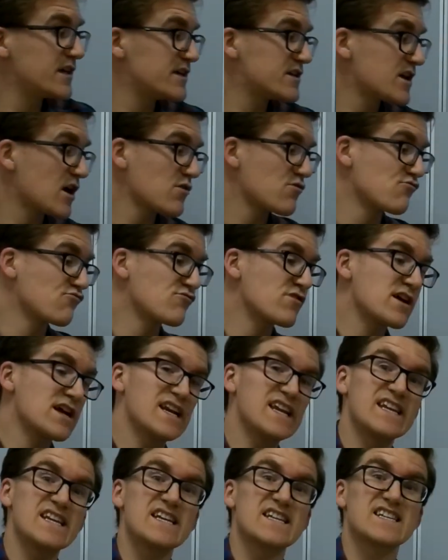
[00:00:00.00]
you don't
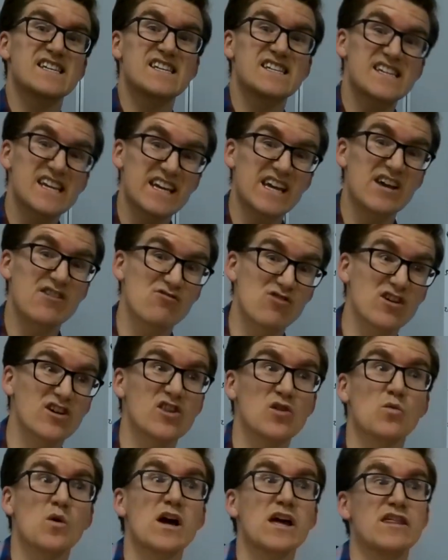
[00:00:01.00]
really need to sing it right
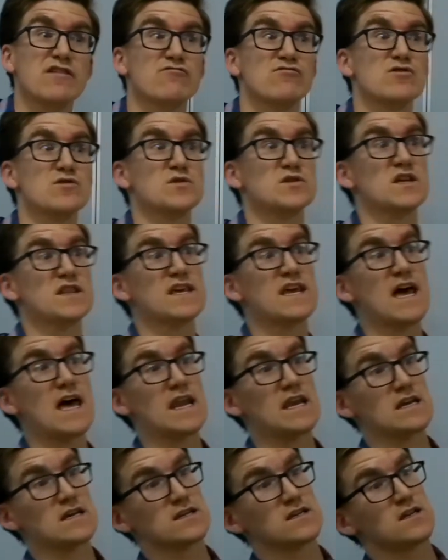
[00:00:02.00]
the way through to the
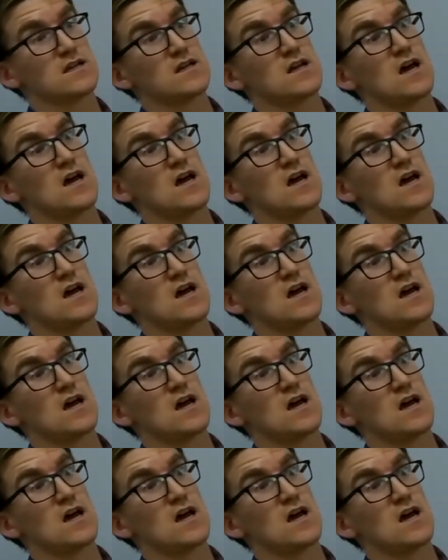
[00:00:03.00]
end.